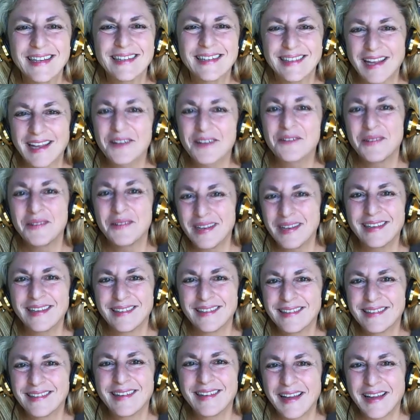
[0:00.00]
like the
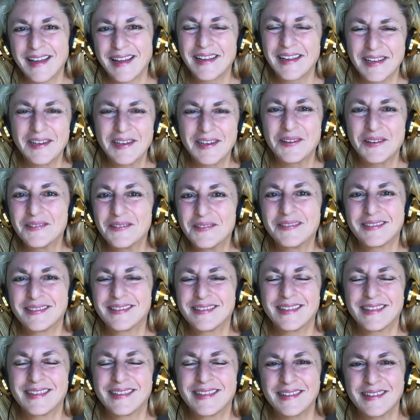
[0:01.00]

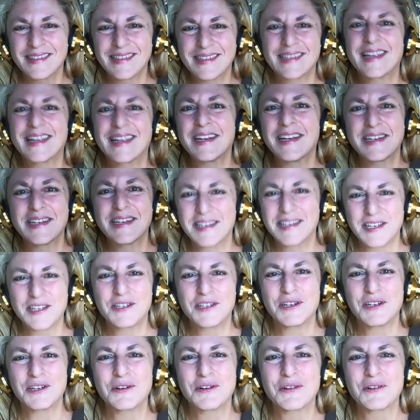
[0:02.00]
skin is
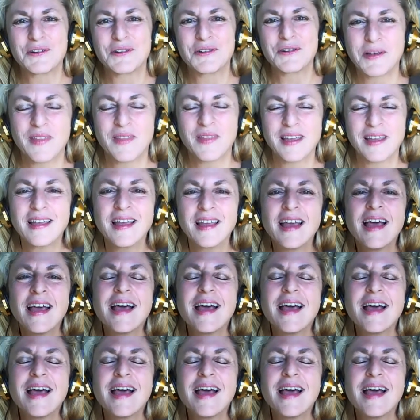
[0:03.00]
itching or something.